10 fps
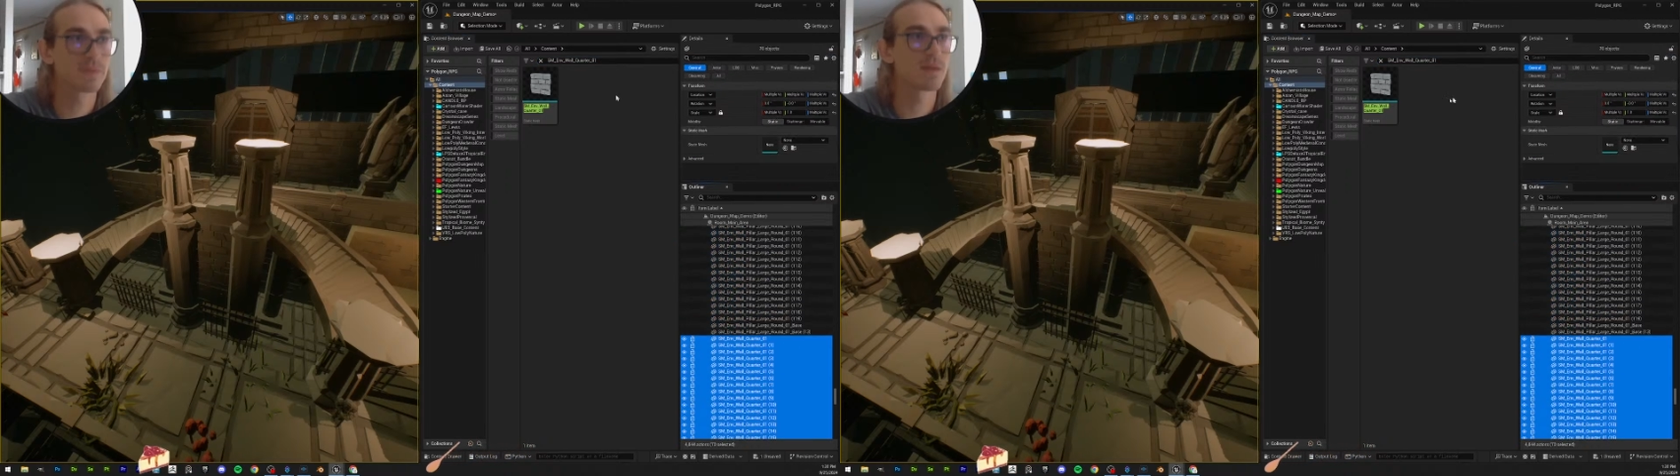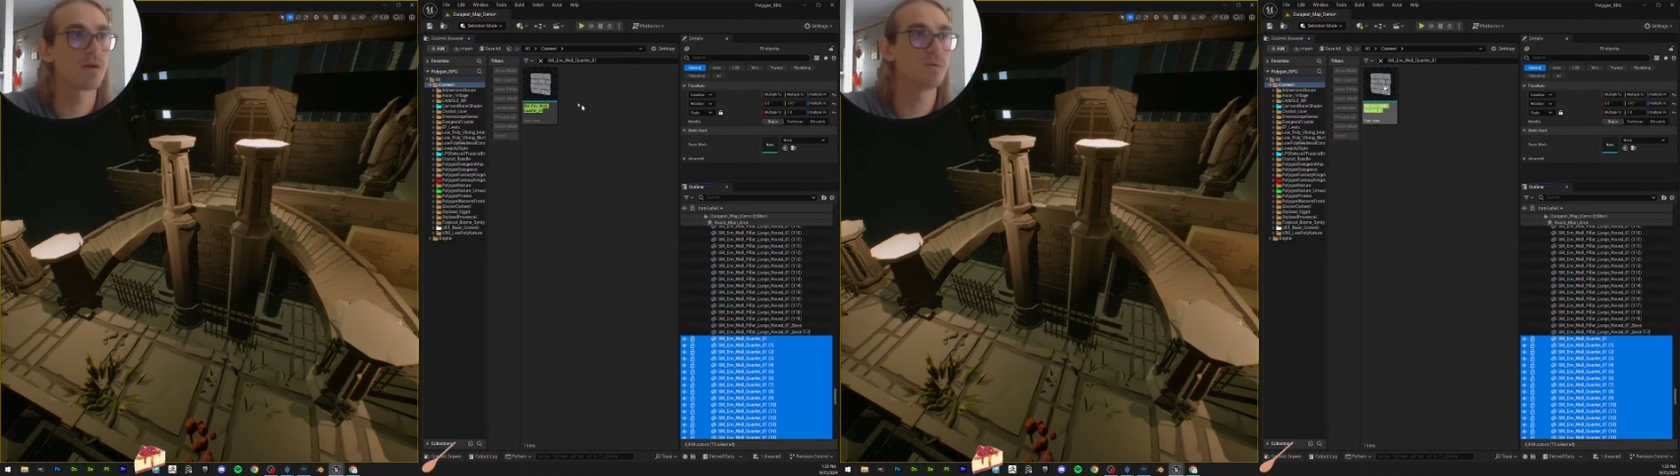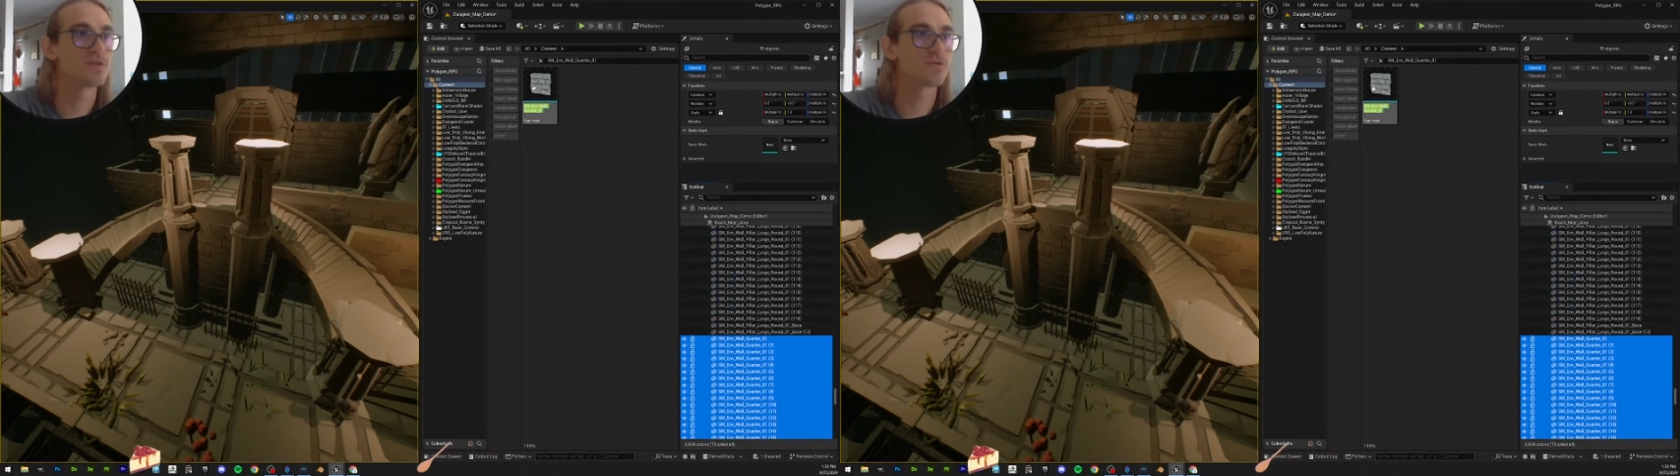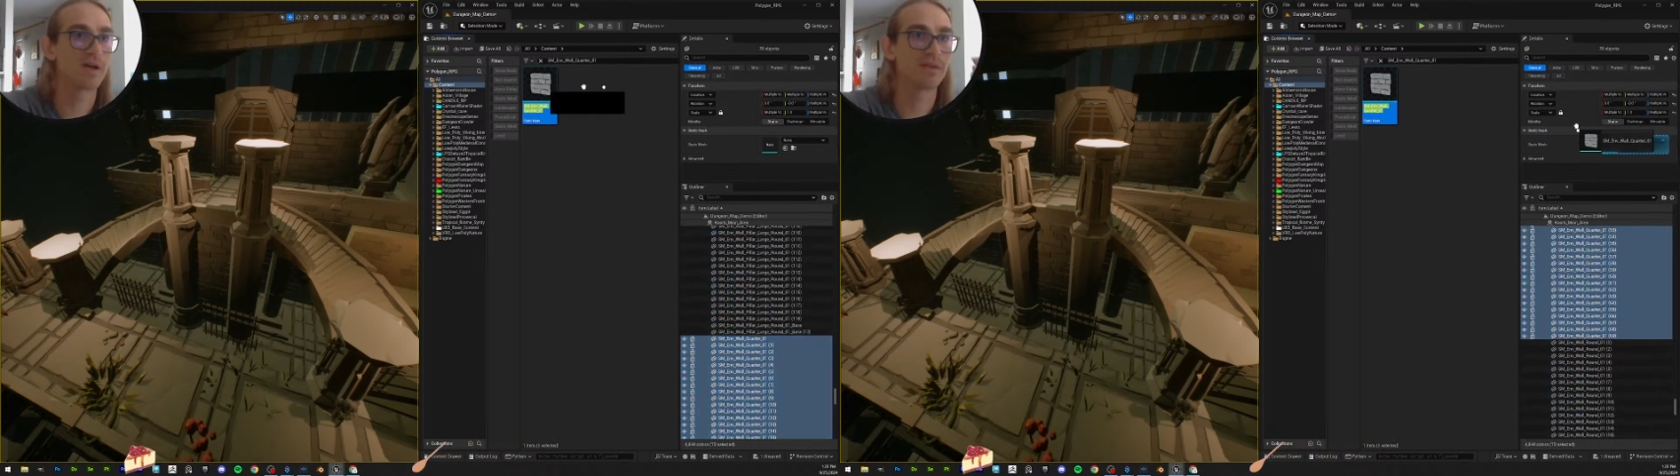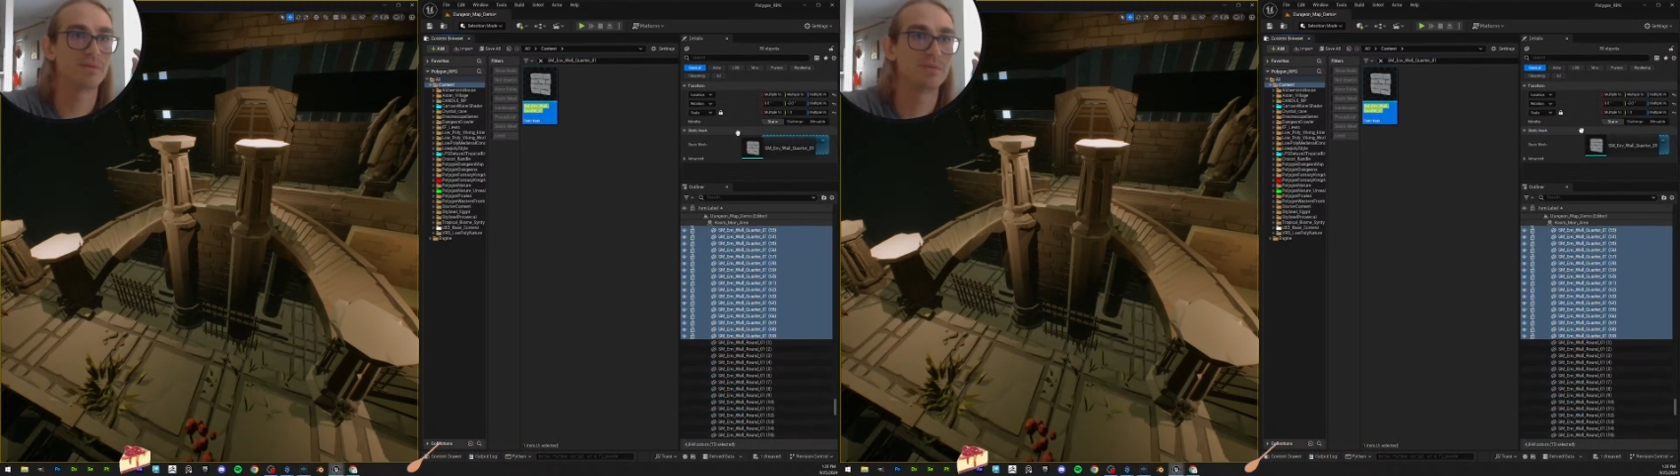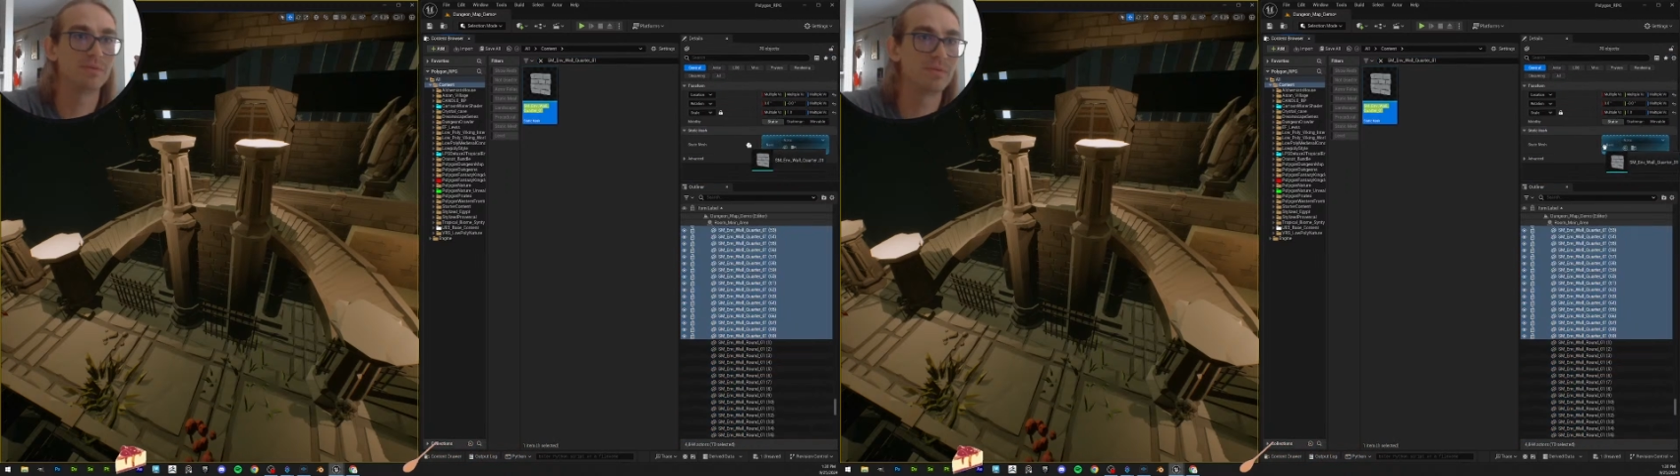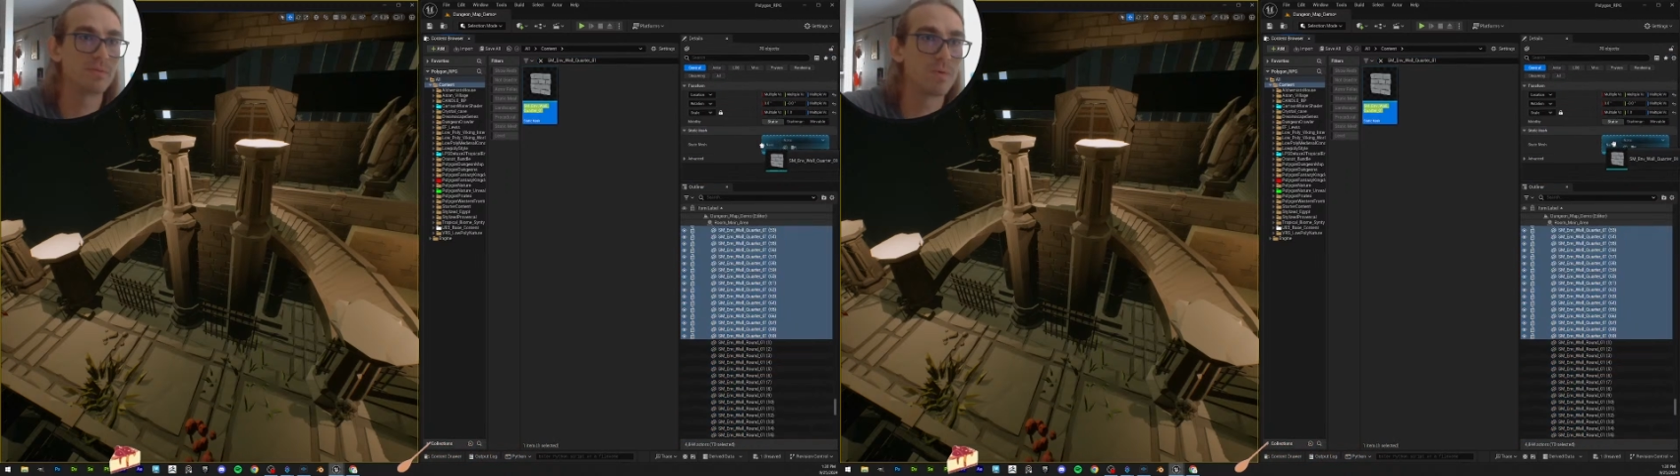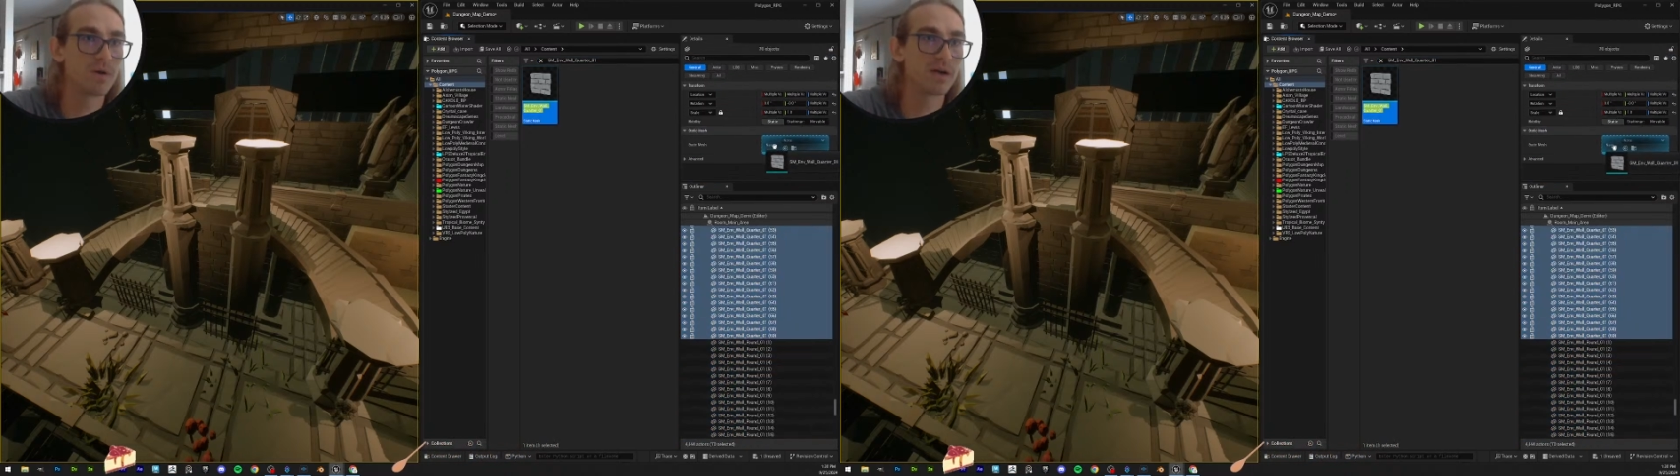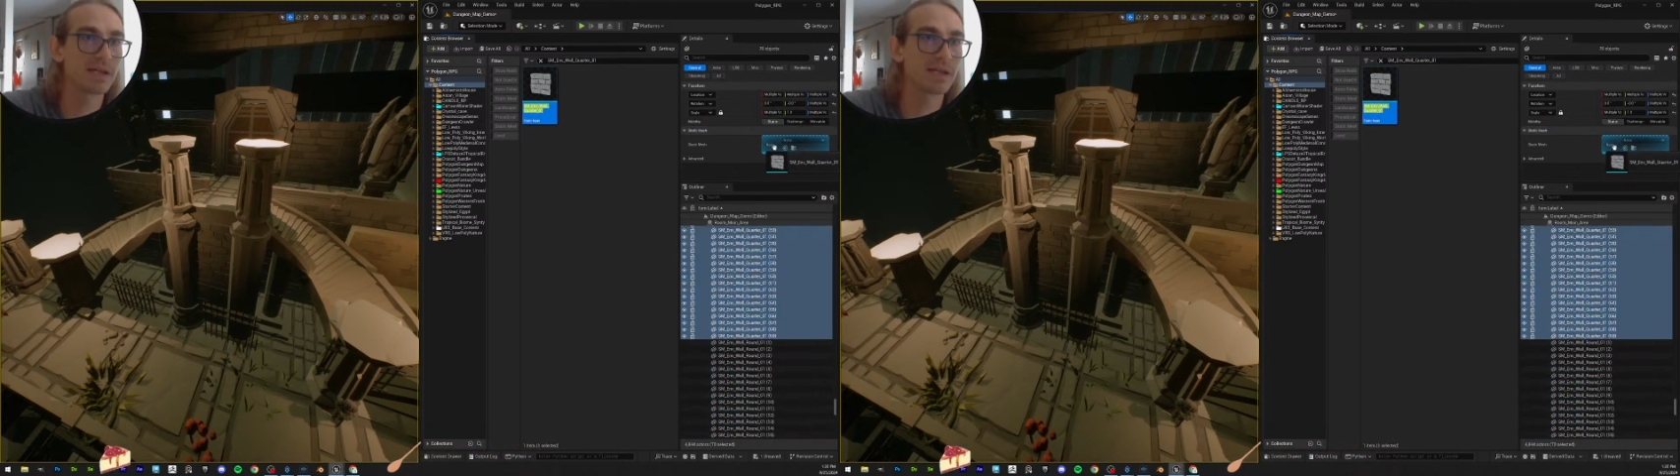Always try to work